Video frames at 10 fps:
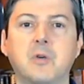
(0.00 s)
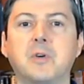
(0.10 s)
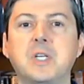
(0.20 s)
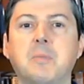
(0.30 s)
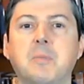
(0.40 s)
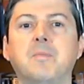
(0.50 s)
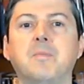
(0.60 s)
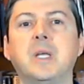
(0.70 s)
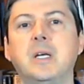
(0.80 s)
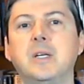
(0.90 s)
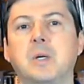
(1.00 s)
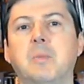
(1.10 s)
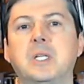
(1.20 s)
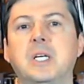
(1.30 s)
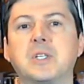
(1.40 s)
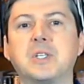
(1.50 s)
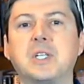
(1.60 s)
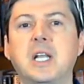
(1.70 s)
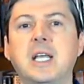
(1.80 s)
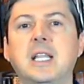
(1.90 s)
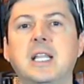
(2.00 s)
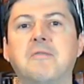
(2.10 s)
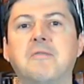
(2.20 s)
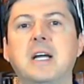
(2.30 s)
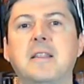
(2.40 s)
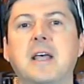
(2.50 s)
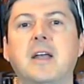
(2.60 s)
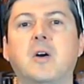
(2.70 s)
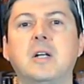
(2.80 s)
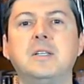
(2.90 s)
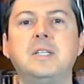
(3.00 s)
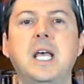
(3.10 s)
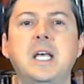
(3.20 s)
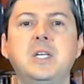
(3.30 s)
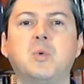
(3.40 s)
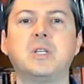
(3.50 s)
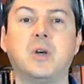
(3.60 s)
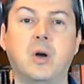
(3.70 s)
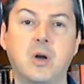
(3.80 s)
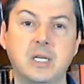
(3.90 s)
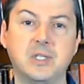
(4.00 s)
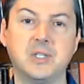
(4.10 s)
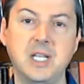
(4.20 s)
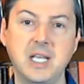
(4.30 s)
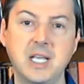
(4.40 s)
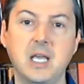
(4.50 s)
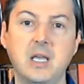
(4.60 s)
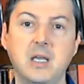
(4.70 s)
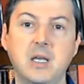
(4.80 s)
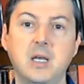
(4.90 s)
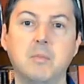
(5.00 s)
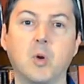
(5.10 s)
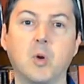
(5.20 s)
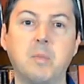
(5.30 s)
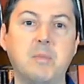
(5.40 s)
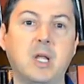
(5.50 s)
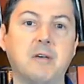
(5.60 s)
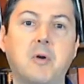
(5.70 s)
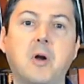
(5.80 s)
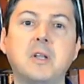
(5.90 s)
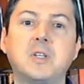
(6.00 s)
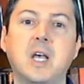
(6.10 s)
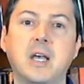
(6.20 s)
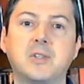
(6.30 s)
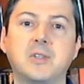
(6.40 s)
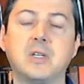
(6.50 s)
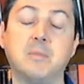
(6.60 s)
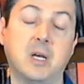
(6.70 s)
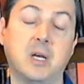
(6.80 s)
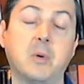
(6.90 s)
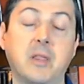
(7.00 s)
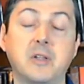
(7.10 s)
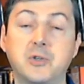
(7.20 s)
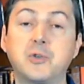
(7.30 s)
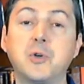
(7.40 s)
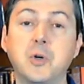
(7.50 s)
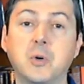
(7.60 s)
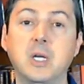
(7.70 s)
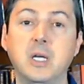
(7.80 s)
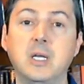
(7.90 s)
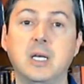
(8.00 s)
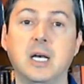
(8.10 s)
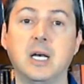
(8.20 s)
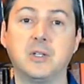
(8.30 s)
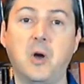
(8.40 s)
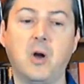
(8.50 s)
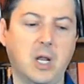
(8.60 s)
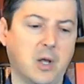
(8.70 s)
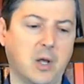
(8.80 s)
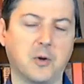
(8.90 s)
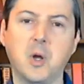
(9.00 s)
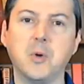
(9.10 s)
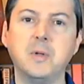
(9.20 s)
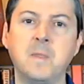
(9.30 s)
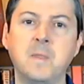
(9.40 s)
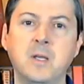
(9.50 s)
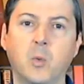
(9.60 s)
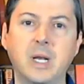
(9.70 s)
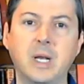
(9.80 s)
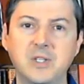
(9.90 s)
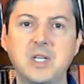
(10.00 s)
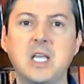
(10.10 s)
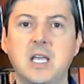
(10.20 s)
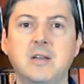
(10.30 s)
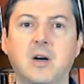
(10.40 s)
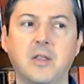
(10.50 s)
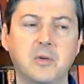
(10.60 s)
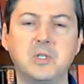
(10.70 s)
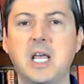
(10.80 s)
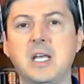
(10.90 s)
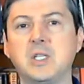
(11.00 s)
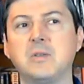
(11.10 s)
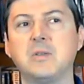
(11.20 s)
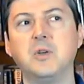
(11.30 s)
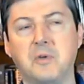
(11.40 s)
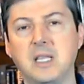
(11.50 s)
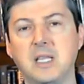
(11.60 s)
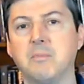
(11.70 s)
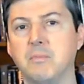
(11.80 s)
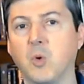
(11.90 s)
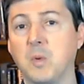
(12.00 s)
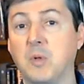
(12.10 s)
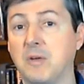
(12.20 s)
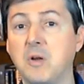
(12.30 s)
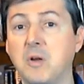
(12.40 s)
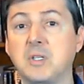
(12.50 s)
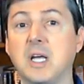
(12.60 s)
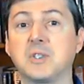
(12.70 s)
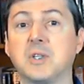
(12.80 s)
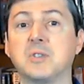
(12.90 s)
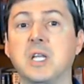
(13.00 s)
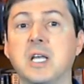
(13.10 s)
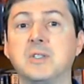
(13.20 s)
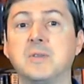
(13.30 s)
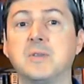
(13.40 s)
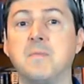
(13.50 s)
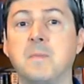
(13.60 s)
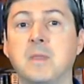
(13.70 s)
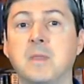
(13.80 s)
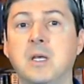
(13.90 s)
So, for example, someone does a study and find that on days when tar is sticky, more people have heart attacks. And by the way, that's tar, like on a road, when it's sticky, on those days, you'll find that more people have heart attacks on those days.